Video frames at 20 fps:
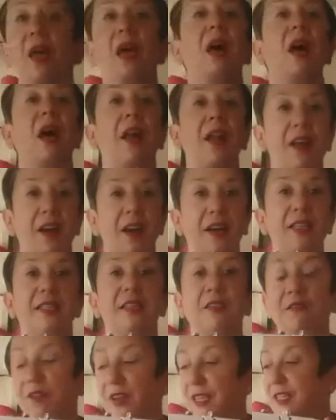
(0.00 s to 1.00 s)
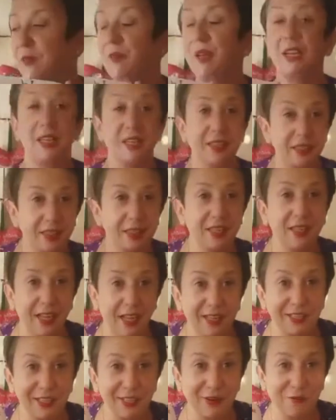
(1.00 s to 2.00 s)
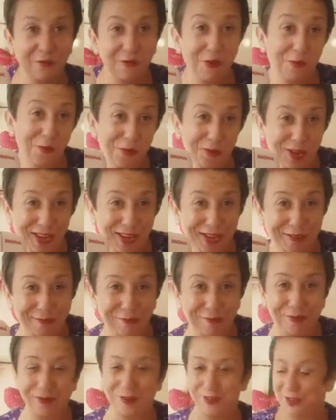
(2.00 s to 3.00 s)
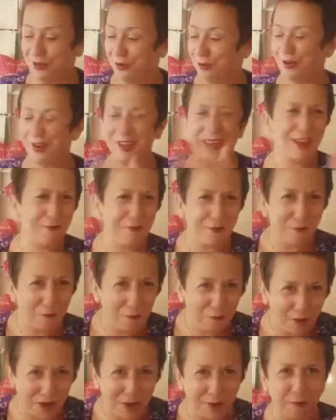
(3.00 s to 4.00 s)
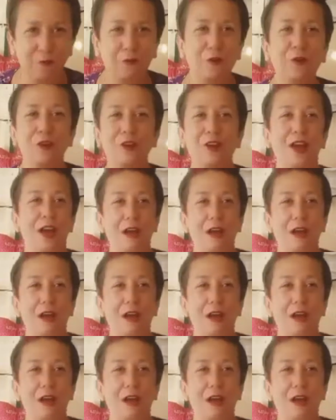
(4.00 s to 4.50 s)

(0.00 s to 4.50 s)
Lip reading: a nice investment is to get yourself a walking foot or an even feed foot.